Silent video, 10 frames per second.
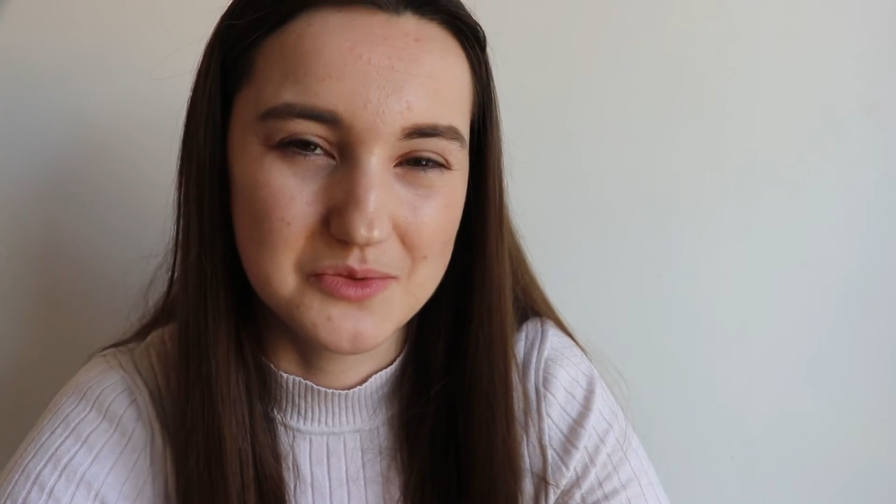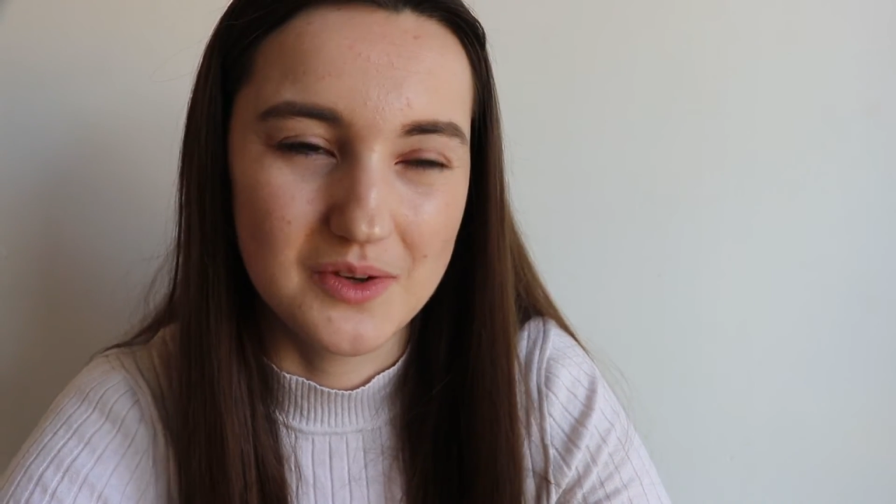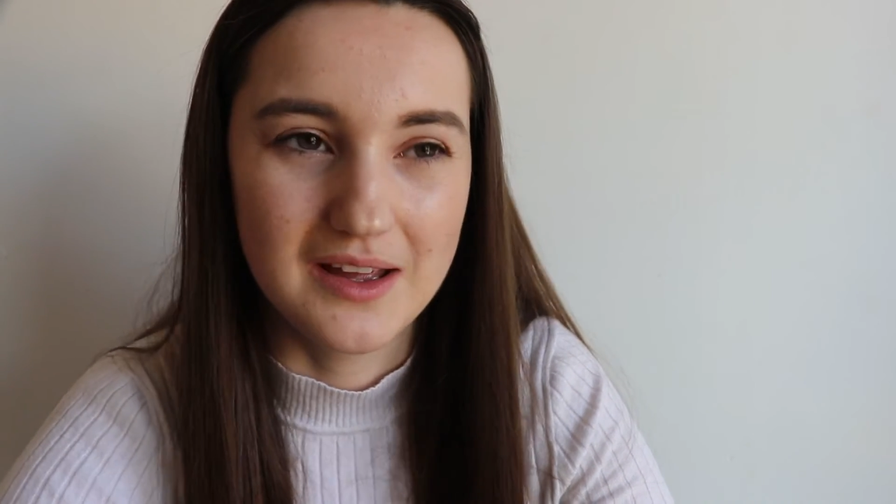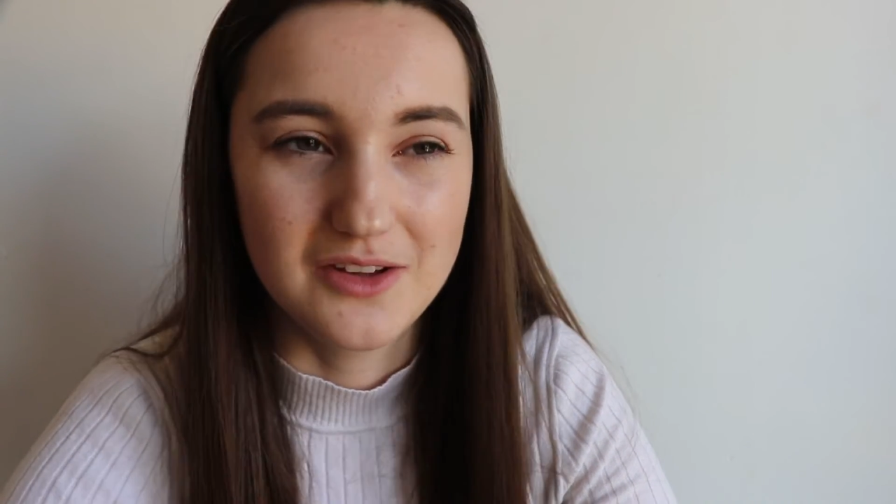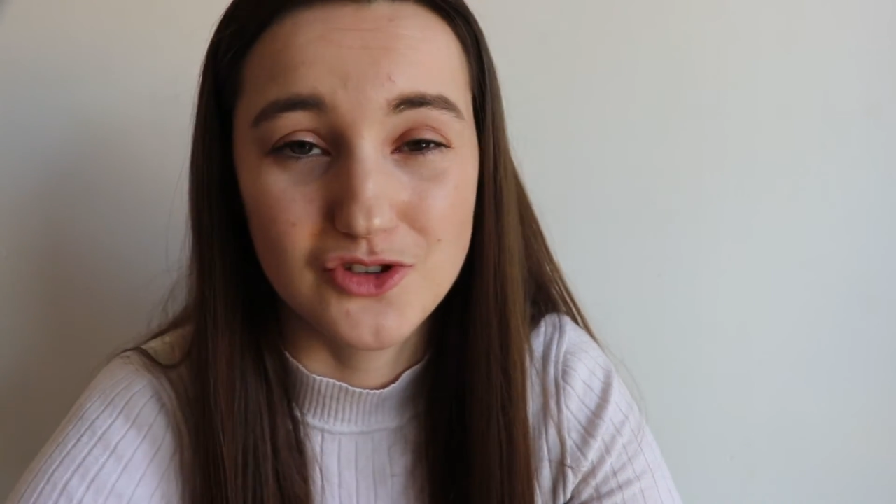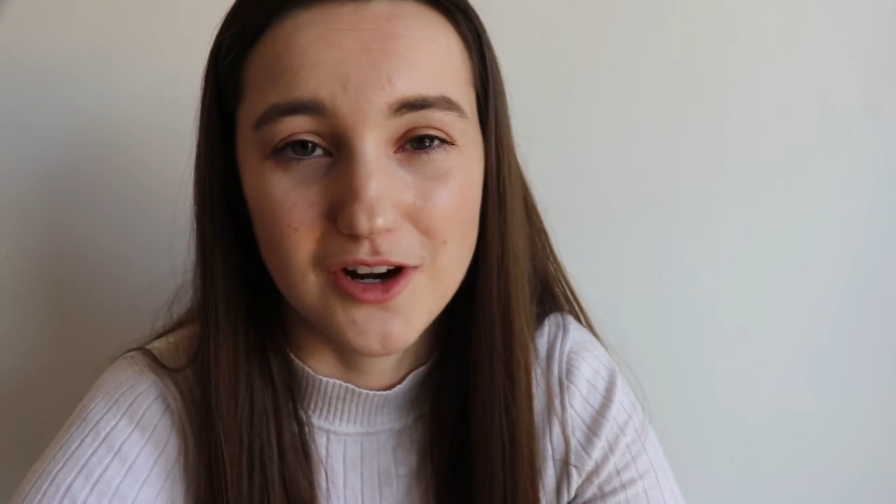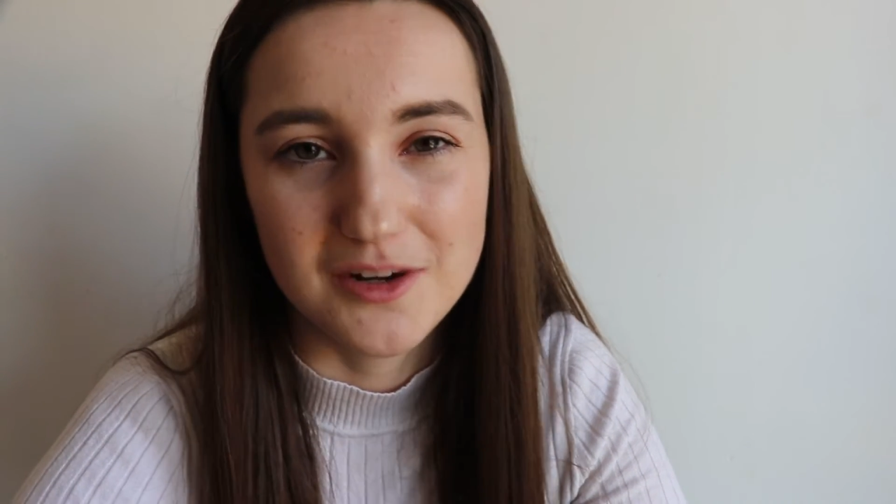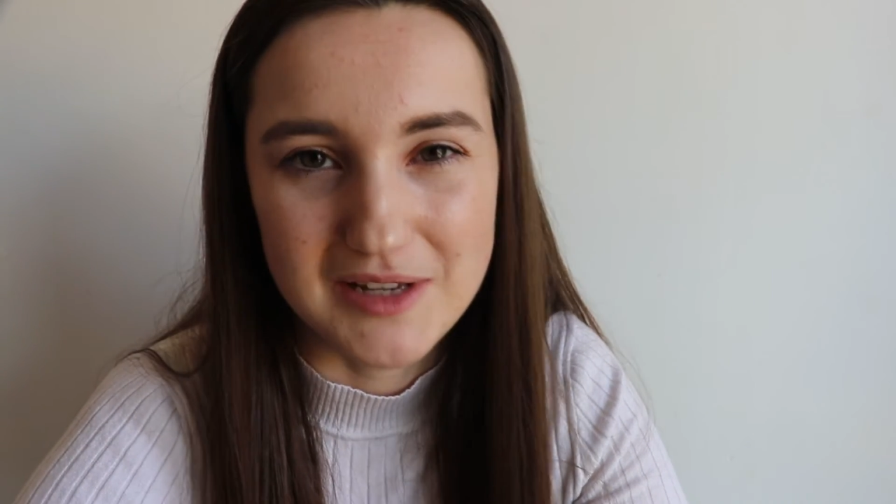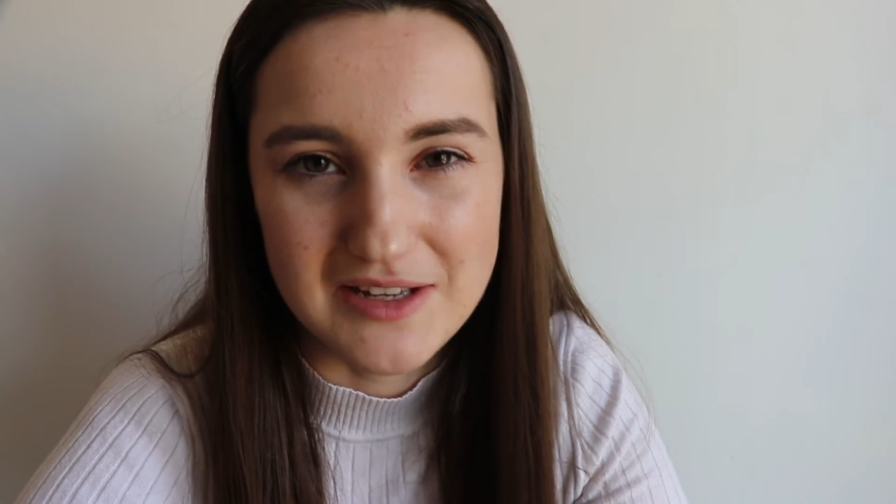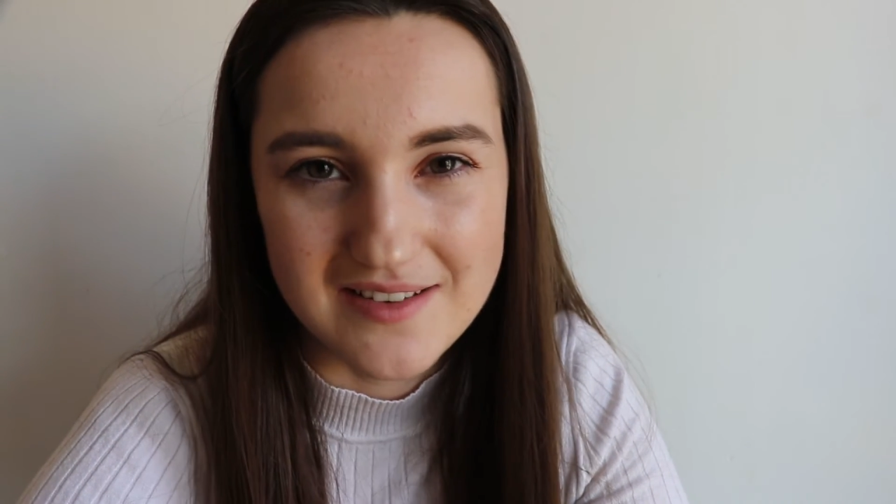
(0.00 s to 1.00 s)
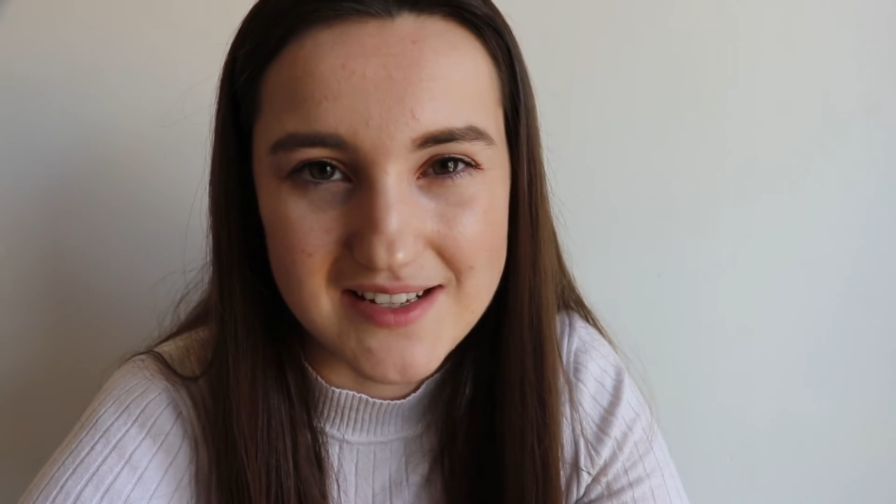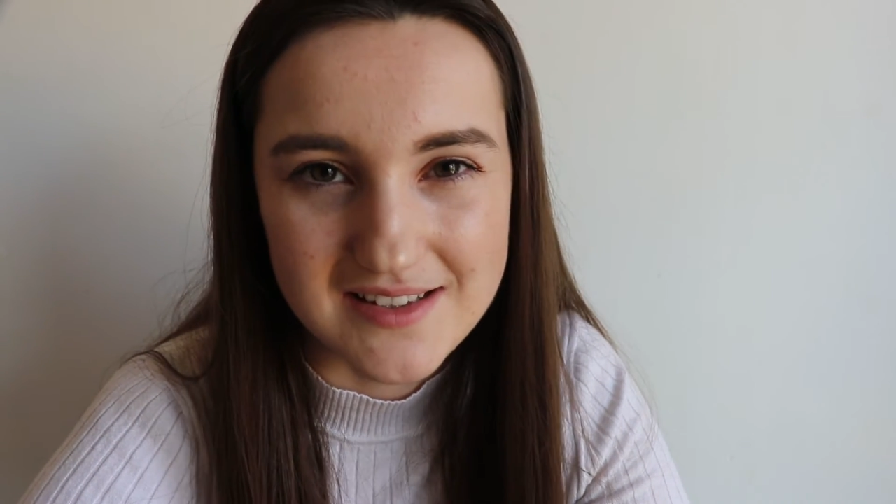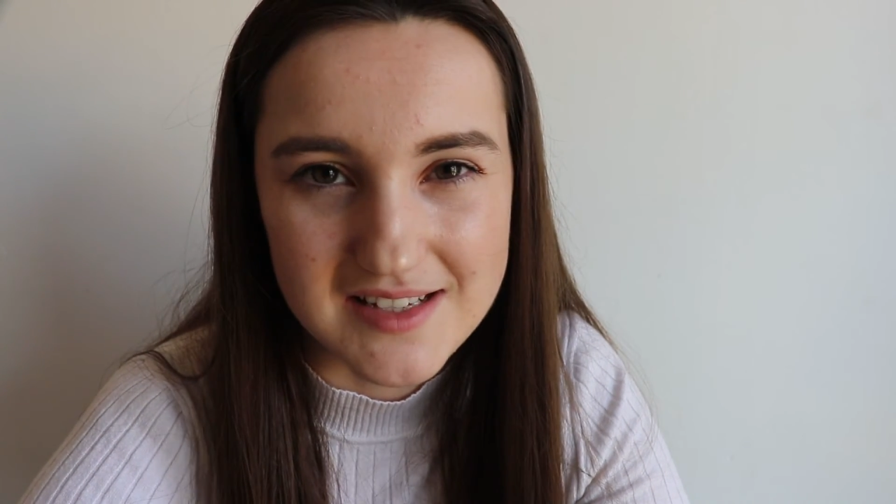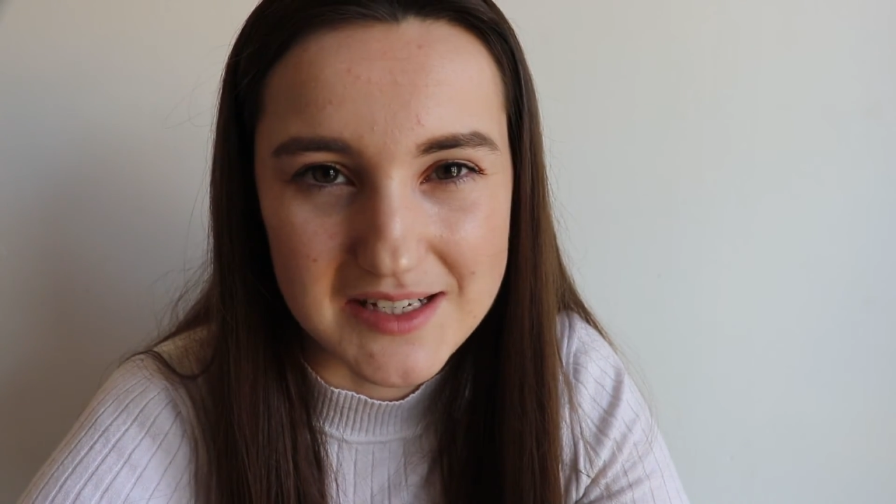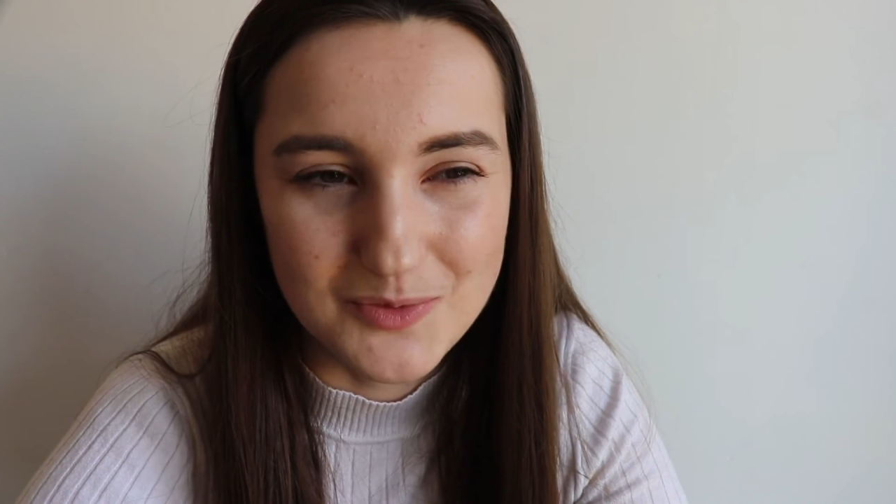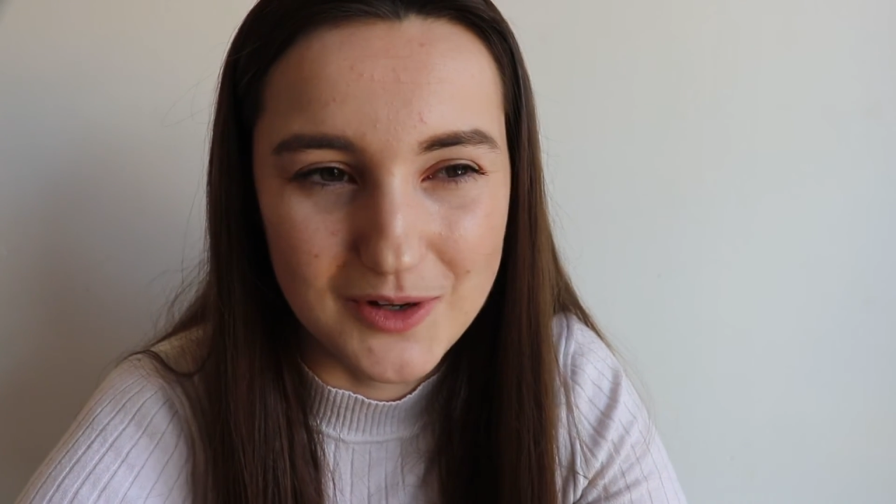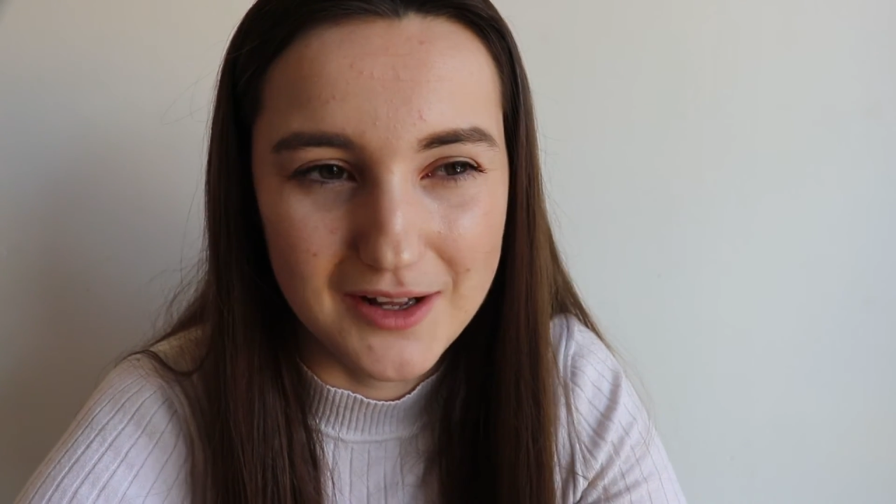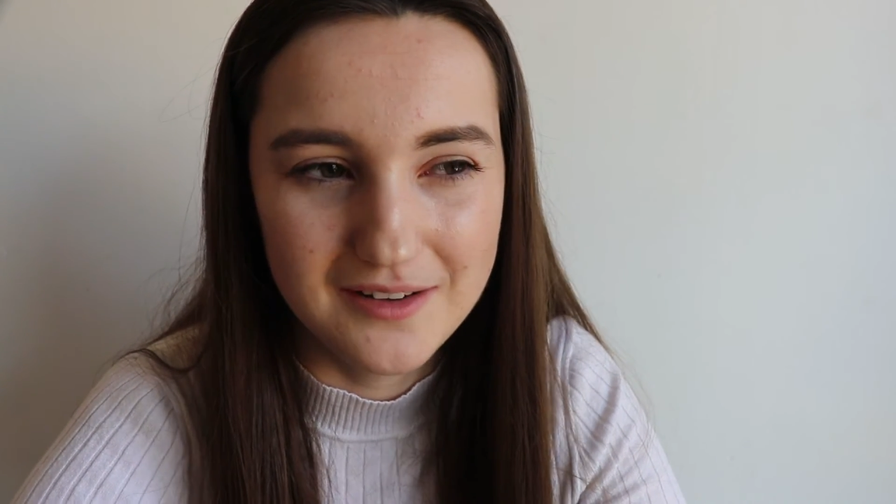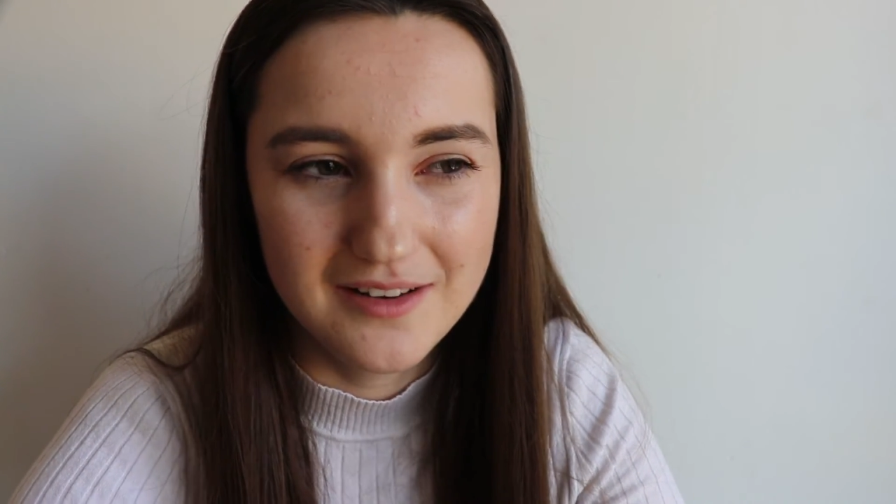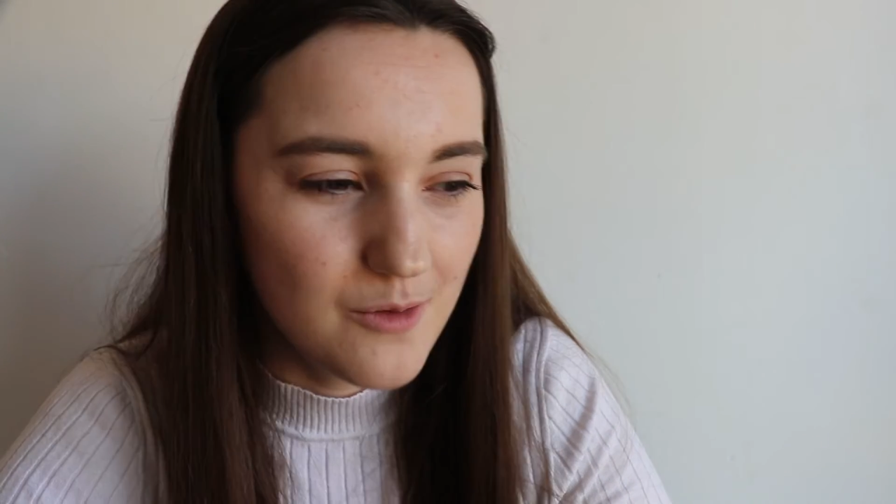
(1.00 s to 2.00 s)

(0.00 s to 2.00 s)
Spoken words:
where you're trying to be nice to someone